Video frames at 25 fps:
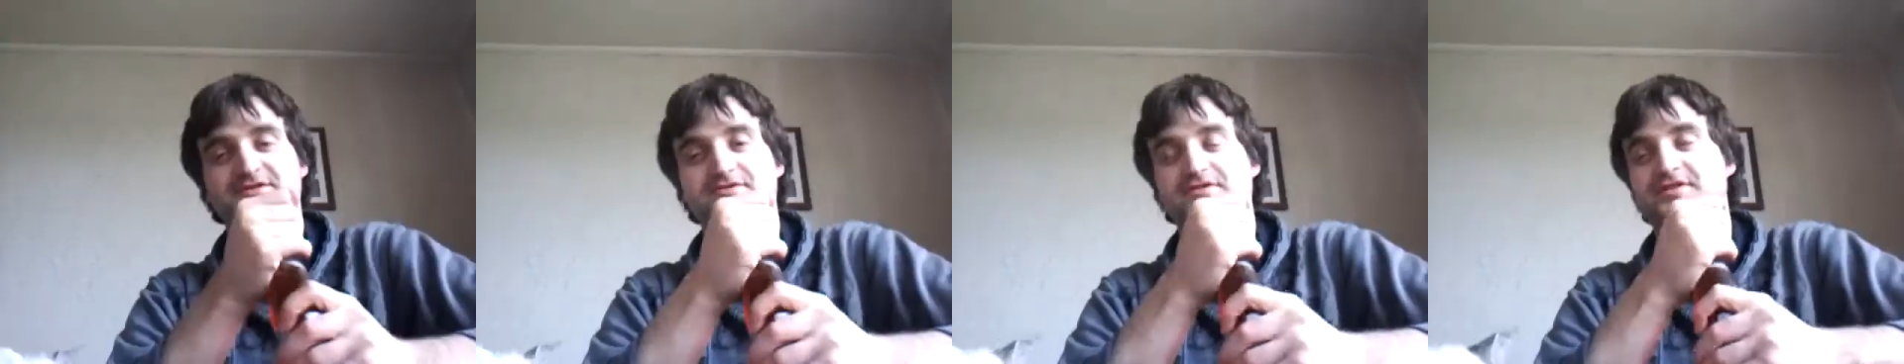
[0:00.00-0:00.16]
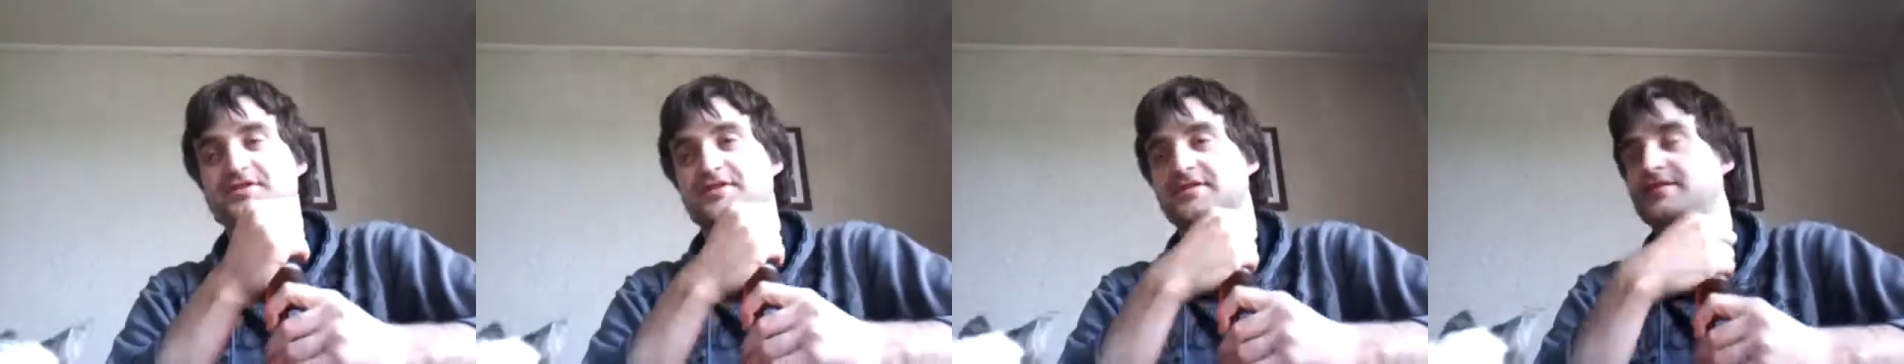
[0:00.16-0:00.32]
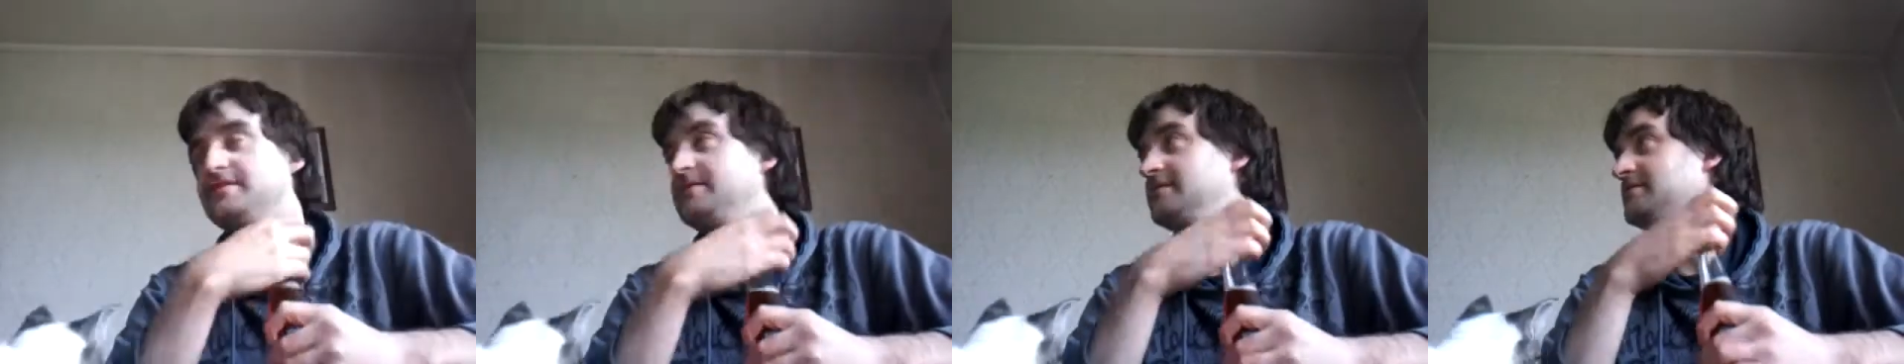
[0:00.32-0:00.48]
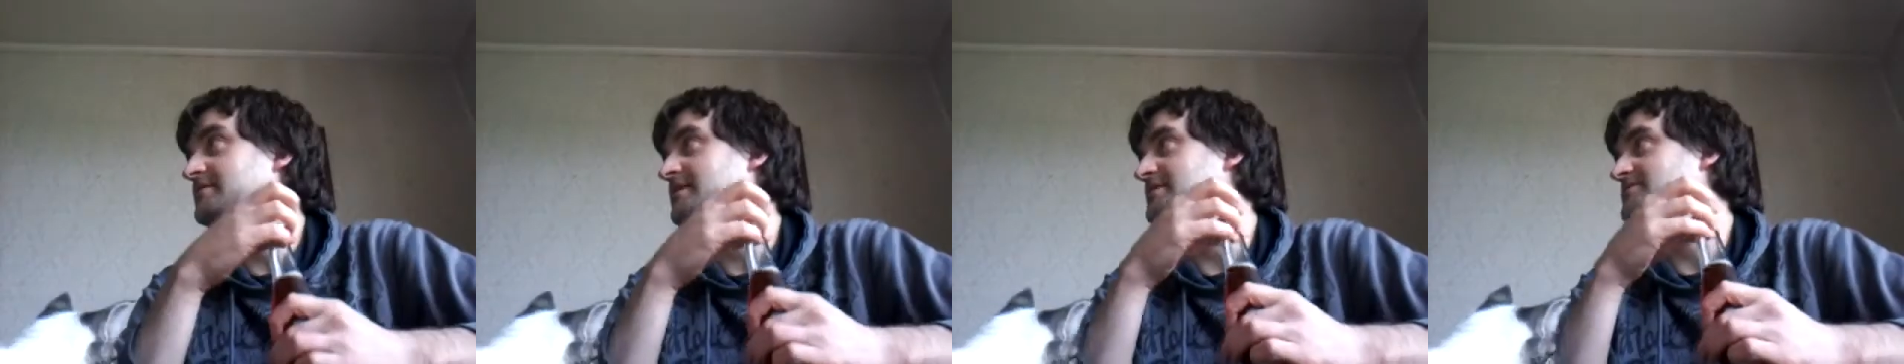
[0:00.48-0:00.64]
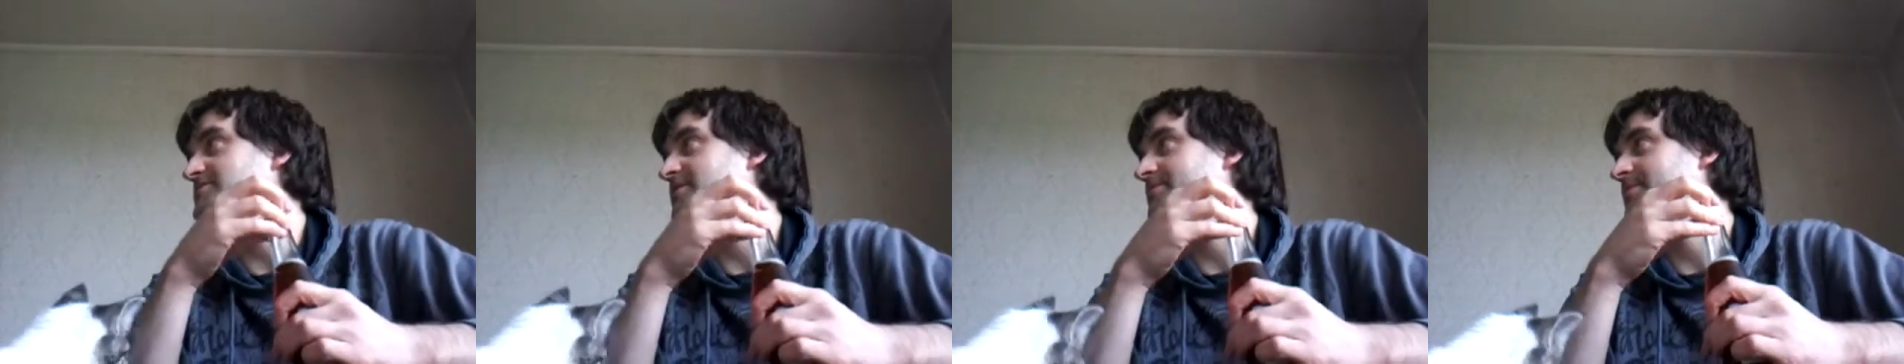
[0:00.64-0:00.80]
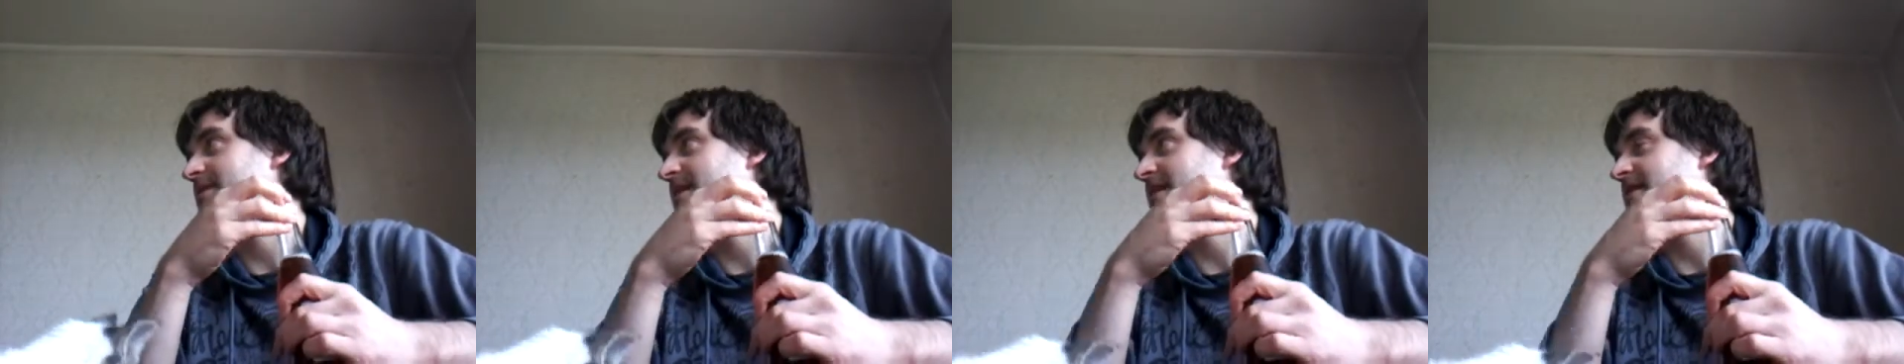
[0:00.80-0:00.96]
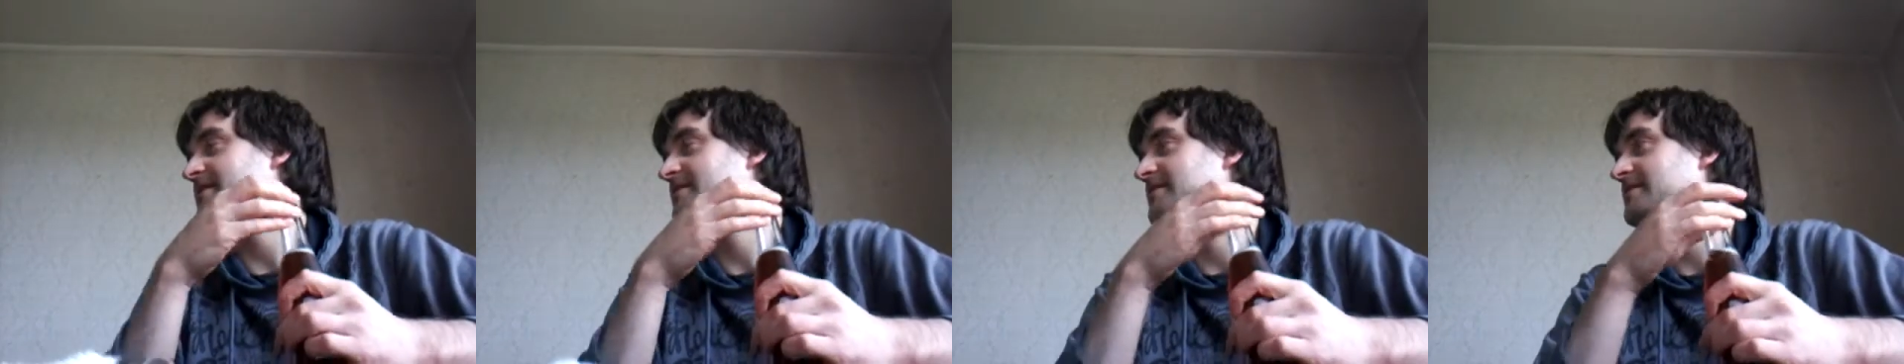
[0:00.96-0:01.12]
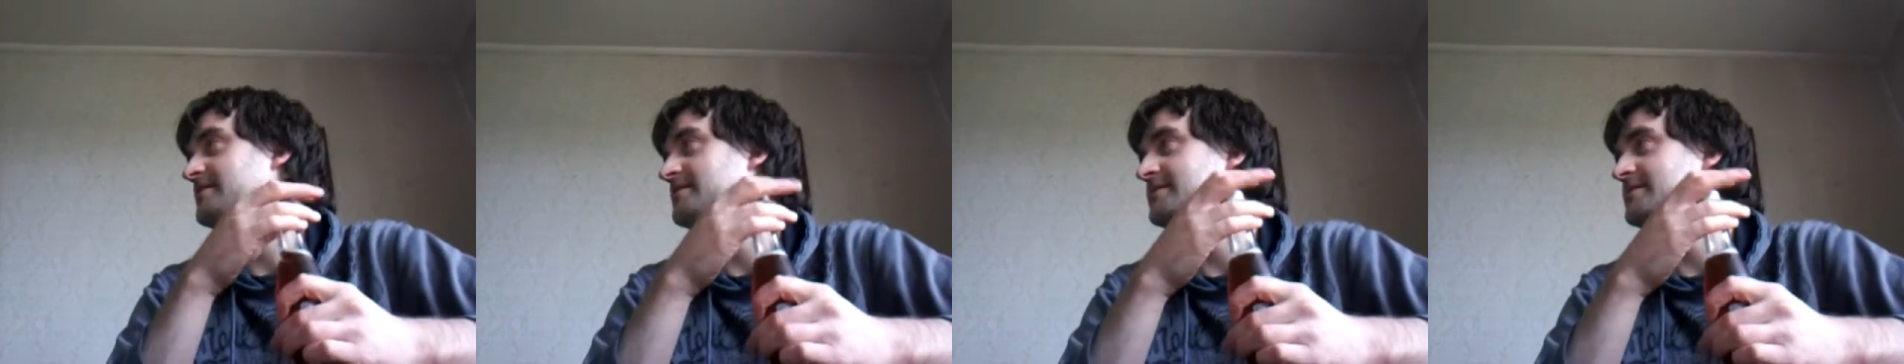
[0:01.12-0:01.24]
not good. That's not bad.